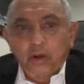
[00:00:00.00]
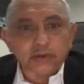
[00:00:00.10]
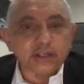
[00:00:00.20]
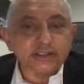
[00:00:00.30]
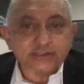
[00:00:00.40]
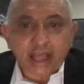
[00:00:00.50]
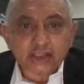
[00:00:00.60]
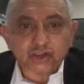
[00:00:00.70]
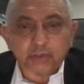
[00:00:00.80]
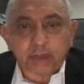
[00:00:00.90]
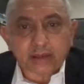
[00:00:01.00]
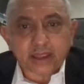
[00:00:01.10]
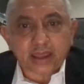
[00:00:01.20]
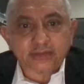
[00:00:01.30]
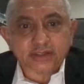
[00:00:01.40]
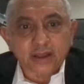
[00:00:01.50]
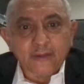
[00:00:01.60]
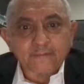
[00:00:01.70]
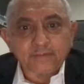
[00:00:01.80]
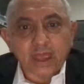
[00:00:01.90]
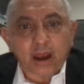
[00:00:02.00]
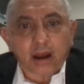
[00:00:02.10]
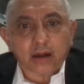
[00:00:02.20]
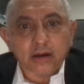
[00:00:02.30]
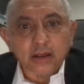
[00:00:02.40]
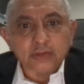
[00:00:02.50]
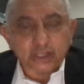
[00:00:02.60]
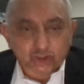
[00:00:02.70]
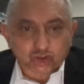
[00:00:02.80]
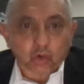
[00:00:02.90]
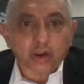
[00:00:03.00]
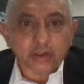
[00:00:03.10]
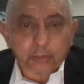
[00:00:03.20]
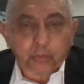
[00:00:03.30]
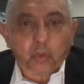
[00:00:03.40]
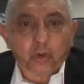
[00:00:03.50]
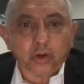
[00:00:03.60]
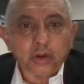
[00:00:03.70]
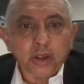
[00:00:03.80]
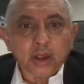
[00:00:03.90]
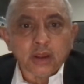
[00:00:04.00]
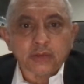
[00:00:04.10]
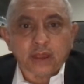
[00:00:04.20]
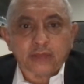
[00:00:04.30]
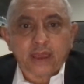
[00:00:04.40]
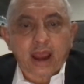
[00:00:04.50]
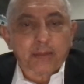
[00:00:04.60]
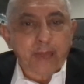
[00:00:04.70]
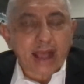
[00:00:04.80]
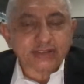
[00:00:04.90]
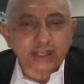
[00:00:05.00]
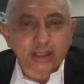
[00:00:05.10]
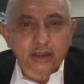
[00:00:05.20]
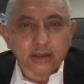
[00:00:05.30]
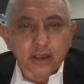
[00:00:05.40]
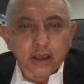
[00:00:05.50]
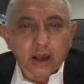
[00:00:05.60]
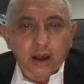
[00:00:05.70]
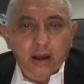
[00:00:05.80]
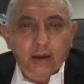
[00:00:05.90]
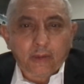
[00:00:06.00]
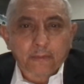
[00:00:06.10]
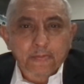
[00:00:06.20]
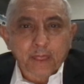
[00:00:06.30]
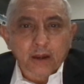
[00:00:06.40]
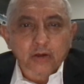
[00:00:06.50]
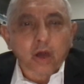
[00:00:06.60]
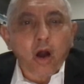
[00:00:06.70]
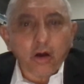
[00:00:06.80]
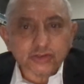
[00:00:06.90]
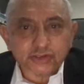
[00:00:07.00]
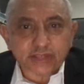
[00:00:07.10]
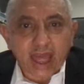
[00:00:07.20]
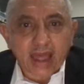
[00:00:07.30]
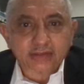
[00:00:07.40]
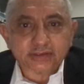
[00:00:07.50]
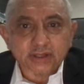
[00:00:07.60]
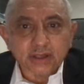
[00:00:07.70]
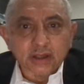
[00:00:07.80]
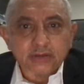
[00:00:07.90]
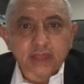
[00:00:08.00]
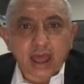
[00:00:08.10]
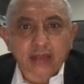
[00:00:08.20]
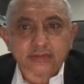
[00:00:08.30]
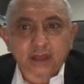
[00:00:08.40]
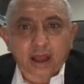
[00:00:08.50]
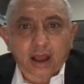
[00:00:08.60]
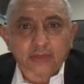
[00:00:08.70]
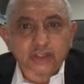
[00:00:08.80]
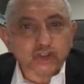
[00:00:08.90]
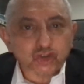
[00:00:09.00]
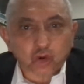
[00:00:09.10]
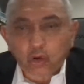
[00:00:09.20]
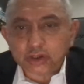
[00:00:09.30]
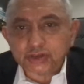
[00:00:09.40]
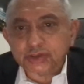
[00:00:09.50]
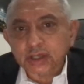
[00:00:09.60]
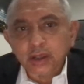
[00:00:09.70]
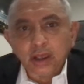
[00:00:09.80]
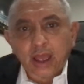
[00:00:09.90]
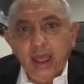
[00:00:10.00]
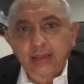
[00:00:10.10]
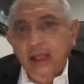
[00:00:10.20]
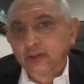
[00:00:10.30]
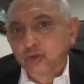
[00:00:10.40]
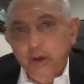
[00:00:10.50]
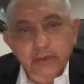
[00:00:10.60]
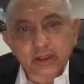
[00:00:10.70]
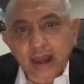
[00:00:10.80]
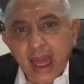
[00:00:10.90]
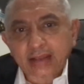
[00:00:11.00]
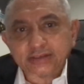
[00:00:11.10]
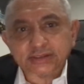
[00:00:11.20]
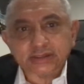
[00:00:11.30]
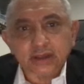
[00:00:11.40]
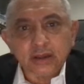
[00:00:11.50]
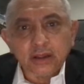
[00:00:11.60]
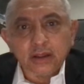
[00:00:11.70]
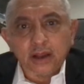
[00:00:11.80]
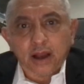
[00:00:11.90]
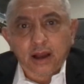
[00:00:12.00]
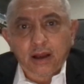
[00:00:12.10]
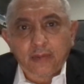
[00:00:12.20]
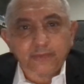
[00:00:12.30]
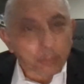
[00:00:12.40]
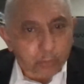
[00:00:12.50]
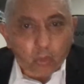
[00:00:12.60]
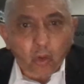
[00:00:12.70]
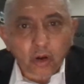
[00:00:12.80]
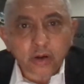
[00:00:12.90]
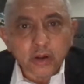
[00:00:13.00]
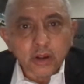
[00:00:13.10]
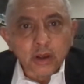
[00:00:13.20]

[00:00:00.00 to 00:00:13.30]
this nation, but yet they are destroying the poor. They are passing uh, laws that destroys and criminalize the poor.